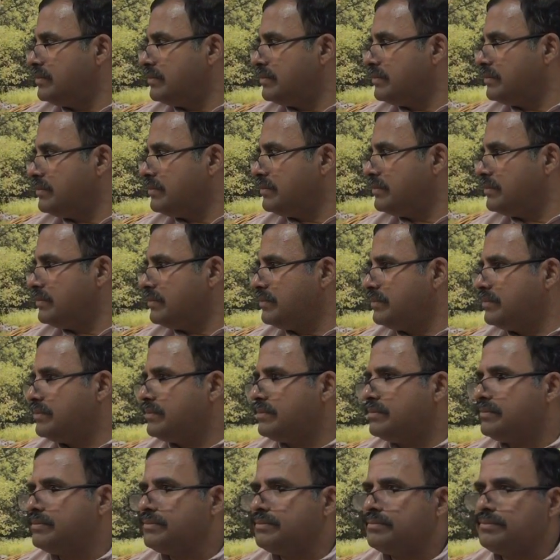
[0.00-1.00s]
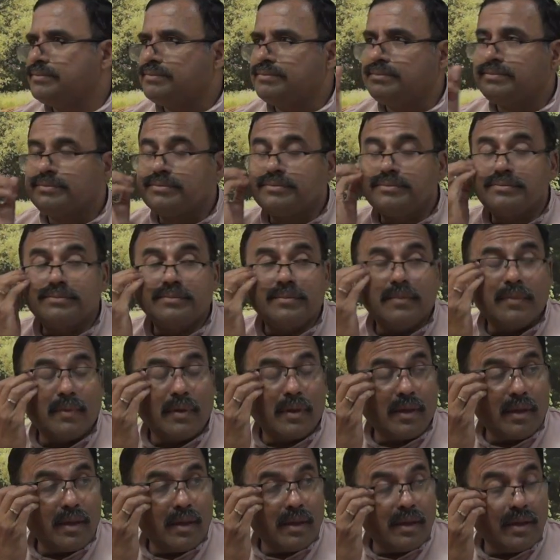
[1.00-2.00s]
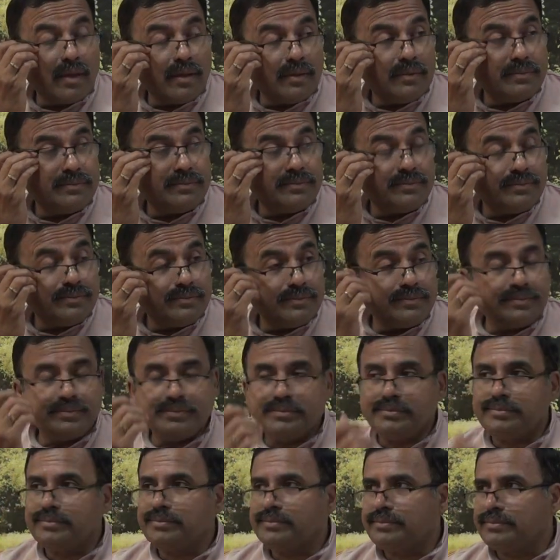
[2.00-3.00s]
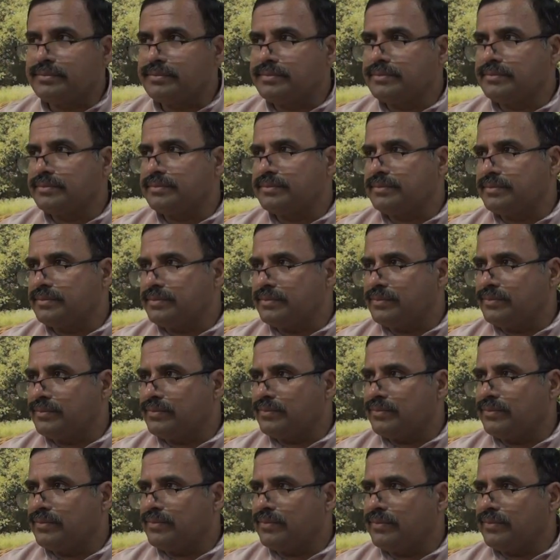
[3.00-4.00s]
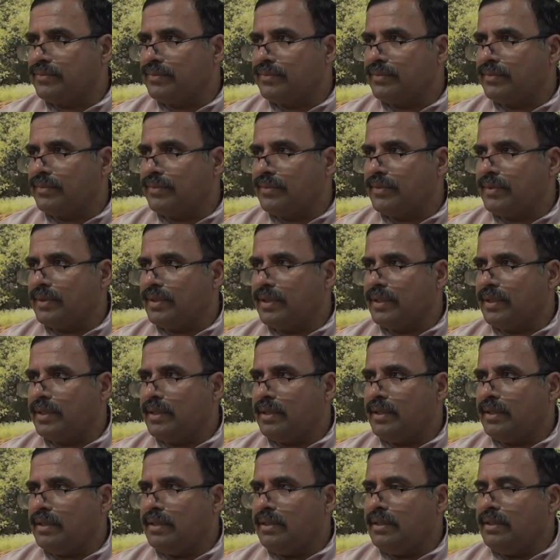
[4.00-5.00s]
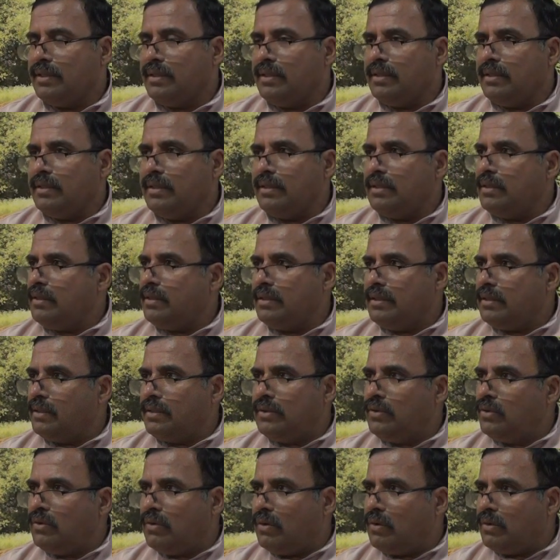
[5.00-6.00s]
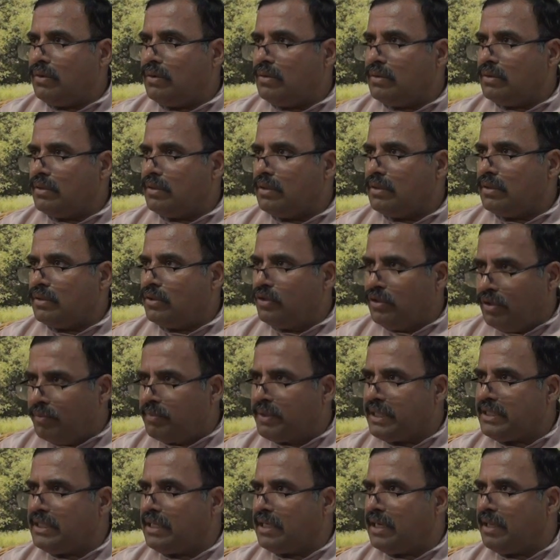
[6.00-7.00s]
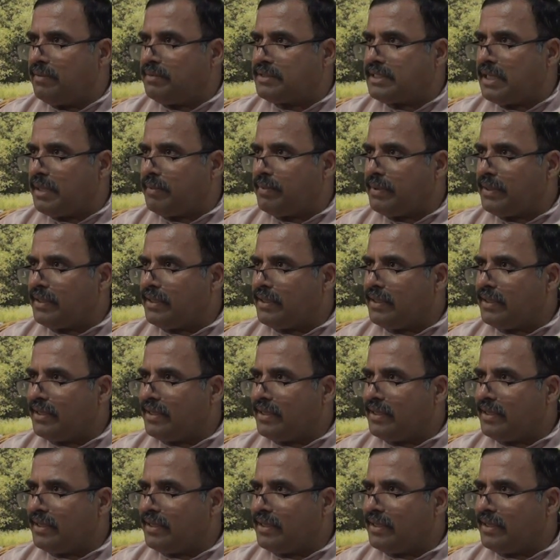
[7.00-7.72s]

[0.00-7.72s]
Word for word: But uh, sir, in deep sleep state also, breathing uh, takes place. No. Do you breathe in deep sleep?